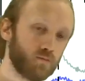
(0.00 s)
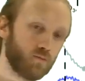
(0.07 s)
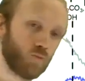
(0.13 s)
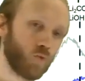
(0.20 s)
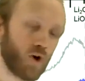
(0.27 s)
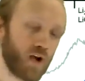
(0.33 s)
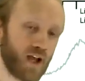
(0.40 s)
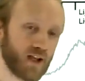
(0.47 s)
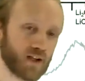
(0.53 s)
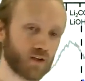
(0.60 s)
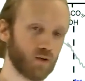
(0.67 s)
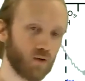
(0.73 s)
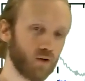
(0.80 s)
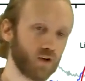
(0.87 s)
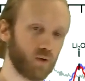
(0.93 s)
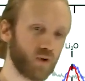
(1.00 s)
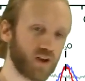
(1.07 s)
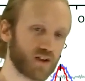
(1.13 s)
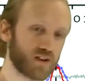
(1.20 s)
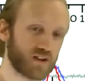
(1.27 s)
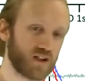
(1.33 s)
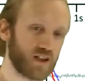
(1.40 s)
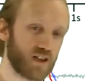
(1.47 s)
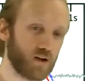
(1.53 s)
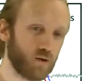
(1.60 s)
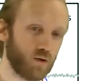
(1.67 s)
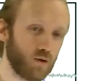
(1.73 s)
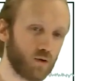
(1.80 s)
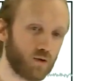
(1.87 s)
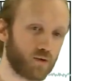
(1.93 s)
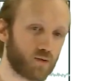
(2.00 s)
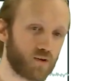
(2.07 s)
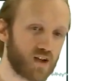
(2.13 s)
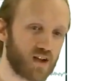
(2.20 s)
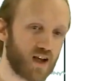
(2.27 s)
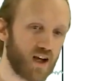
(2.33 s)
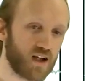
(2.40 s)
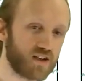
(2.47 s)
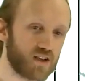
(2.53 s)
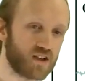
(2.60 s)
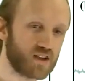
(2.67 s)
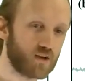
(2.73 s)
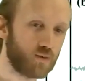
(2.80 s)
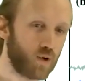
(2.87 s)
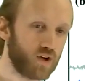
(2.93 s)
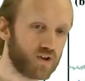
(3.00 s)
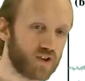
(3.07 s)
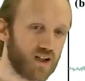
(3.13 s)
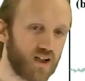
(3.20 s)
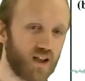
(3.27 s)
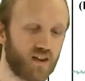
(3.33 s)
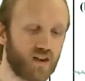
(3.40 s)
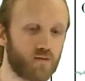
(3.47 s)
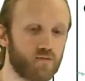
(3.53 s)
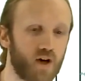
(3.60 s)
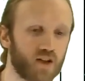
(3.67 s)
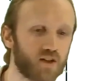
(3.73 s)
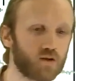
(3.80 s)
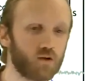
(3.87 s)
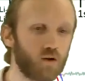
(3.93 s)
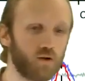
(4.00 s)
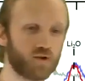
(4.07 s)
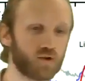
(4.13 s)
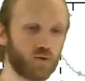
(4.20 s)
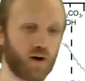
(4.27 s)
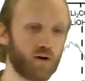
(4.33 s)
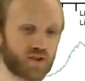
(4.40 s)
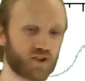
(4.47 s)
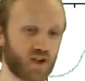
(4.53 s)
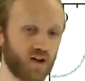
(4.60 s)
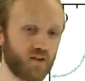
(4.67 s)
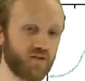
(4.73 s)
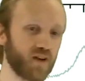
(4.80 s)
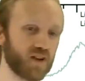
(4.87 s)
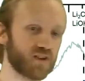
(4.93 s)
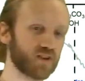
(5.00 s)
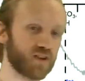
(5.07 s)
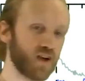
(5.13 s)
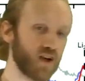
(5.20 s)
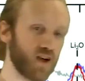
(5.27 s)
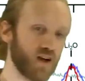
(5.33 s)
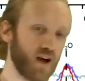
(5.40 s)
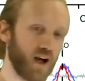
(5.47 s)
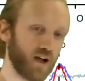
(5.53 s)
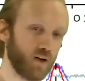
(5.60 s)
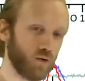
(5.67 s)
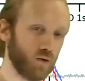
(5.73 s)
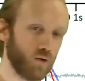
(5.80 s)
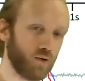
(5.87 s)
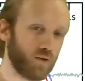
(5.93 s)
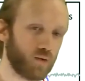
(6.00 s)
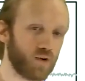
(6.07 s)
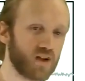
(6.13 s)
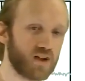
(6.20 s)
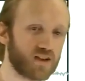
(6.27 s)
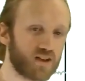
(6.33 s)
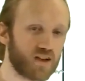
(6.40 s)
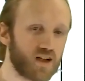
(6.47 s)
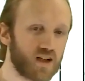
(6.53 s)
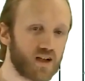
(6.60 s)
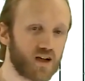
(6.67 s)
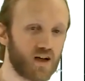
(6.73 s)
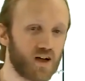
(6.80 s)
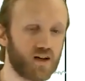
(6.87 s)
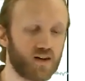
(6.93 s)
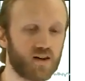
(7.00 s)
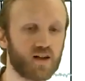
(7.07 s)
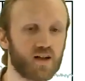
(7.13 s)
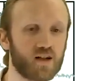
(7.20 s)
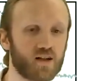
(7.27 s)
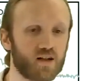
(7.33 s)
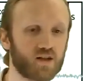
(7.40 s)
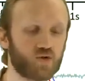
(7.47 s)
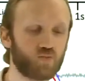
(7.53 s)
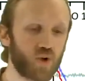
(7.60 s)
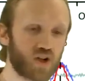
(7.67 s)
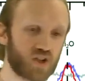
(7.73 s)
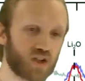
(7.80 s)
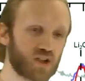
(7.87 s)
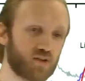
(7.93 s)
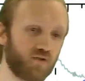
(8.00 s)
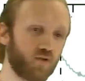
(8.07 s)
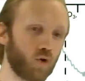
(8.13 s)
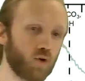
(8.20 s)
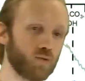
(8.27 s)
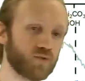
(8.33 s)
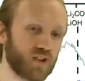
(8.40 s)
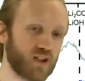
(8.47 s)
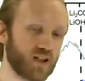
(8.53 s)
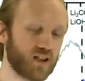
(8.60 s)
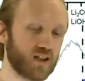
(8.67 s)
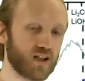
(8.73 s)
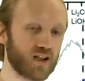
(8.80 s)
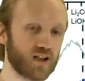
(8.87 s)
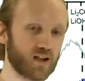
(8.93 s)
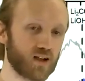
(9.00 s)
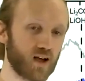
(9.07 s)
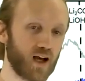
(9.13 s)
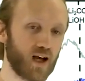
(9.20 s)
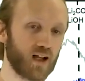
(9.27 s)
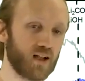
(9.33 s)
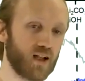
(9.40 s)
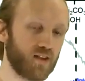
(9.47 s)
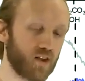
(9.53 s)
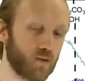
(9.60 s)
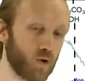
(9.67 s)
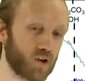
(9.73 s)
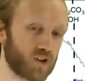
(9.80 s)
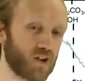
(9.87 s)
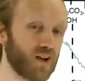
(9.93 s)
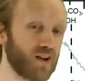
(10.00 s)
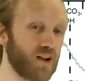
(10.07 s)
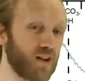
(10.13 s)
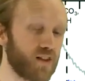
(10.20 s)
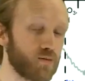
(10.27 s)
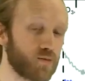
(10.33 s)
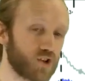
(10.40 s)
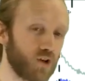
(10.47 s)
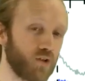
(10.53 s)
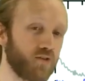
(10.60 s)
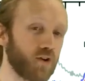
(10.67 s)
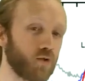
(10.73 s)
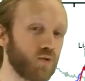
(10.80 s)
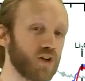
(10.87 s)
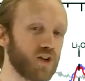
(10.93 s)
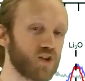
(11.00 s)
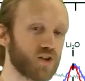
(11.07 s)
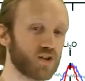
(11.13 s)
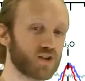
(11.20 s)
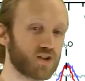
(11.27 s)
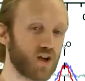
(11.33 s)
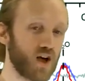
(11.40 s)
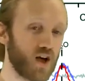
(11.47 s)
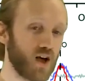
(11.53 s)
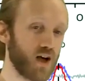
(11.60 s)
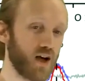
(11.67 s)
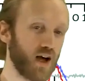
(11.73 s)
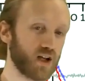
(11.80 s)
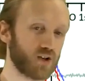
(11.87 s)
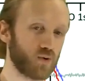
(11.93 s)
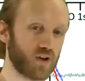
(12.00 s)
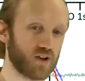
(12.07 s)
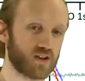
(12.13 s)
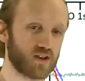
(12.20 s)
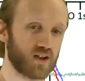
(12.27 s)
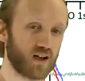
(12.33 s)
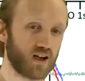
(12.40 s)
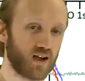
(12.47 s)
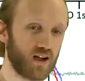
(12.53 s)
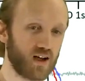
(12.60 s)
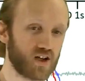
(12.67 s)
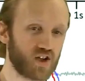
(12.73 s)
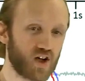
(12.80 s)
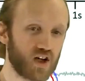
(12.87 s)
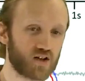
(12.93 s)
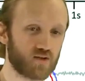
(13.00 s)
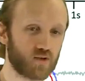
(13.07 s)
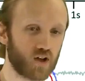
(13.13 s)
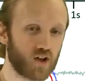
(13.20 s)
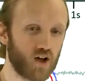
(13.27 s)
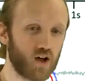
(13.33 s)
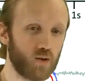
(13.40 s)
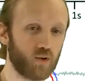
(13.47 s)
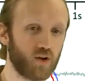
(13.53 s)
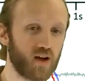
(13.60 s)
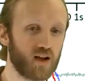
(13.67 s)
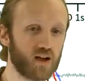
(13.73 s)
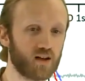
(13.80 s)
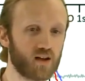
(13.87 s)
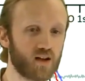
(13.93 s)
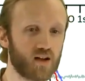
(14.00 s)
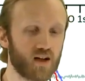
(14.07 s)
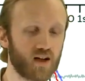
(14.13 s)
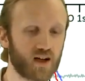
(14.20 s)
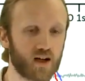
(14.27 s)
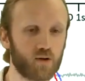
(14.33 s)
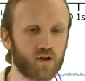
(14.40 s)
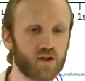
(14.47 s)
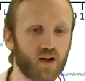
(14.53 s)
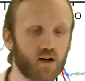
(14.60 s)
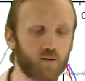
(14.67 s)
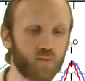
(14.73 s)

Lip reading: right hand corner we can see that all 3 cases deposit lithium metal onto our surface, and all 3 see the species formed in the lithium oxide and lithium sulfide regions, as we can see a clear change from the carbonate and the agirodite